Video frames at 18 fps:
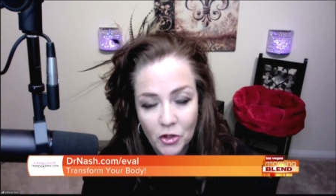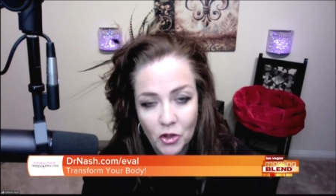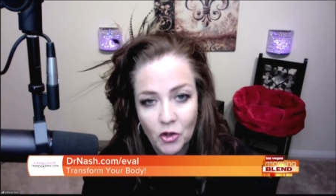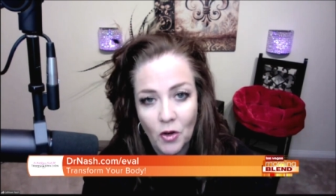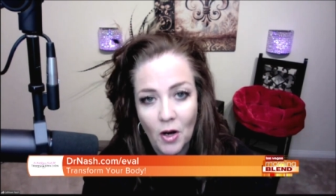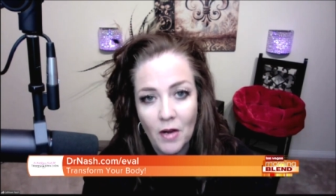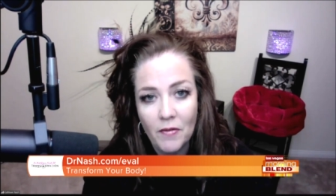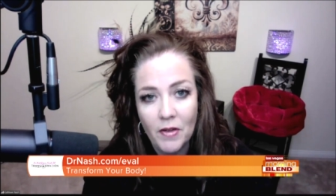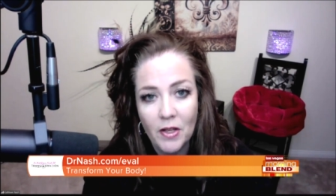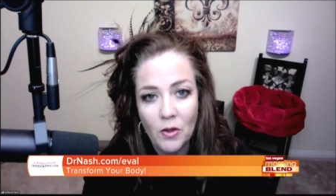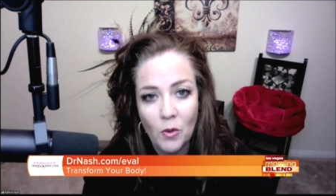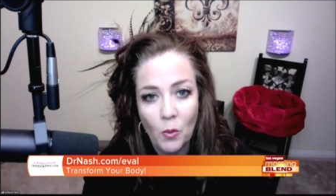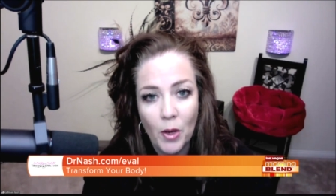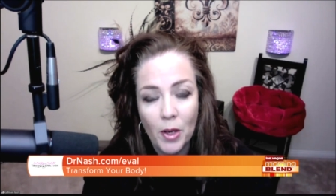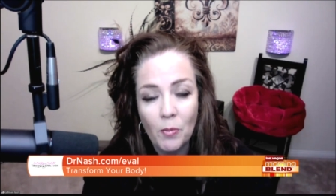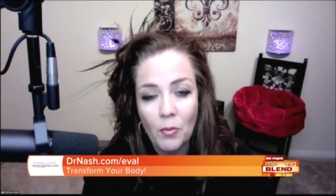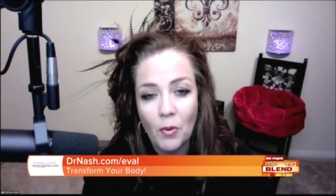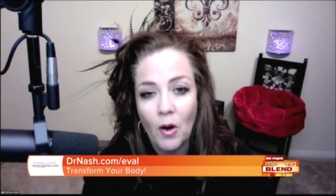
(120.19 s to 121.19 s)
driving the
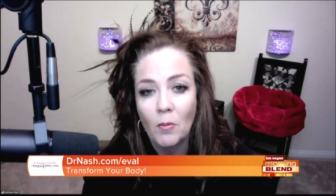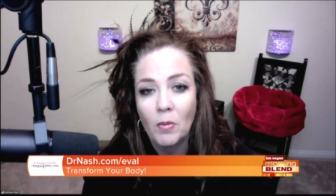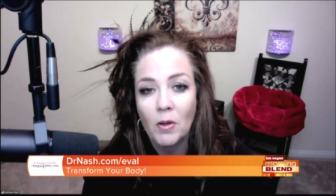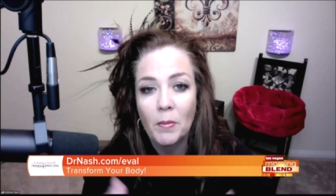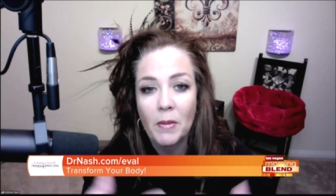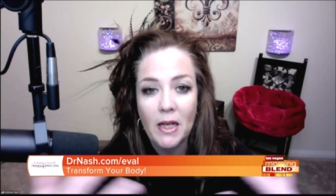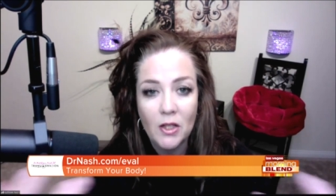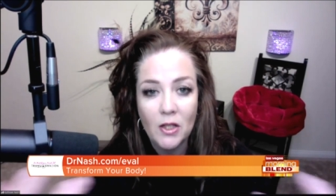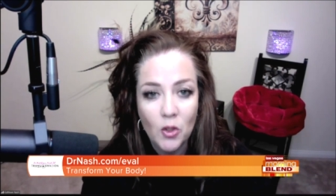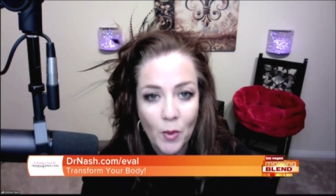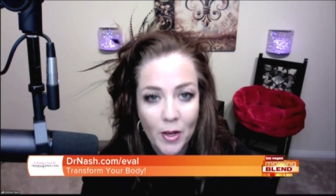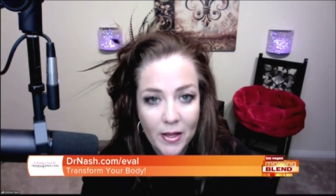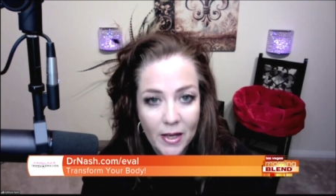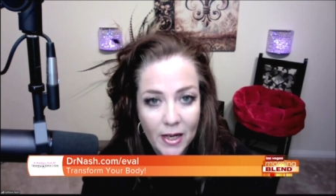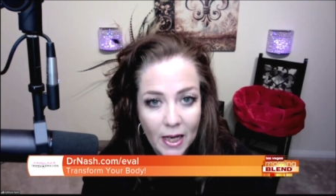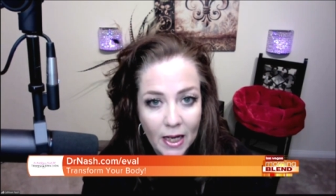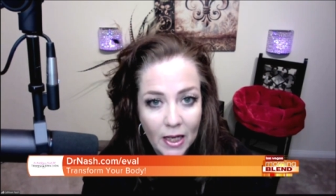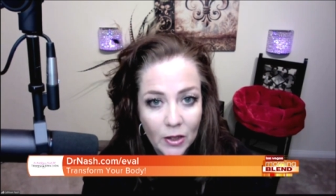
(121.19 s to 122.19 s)
weight problem and that's why they
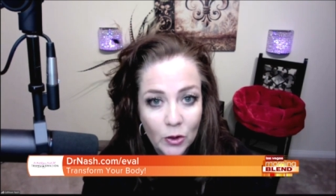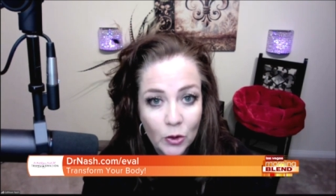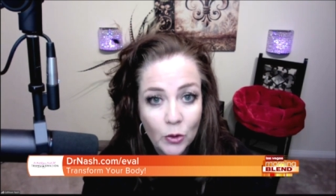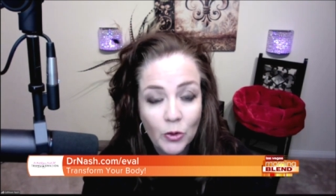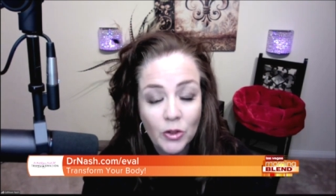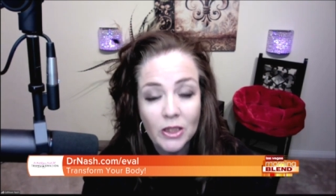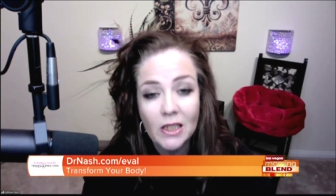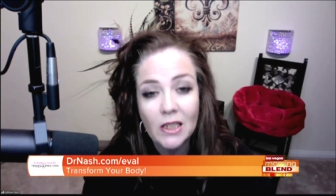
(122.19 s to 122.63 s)
can't lose it.